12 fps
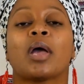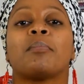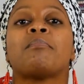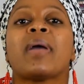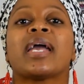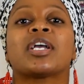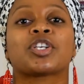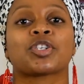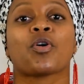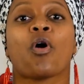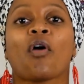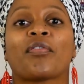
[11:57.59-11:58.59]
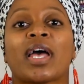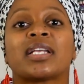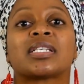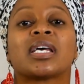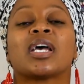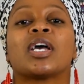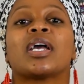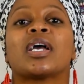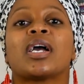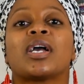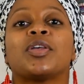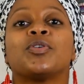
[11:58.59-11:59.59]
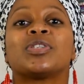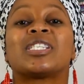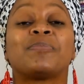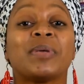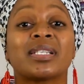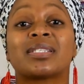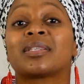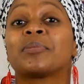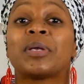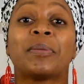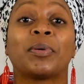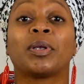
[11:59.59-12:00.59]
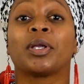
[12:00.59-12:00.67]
make sure that you speak to the people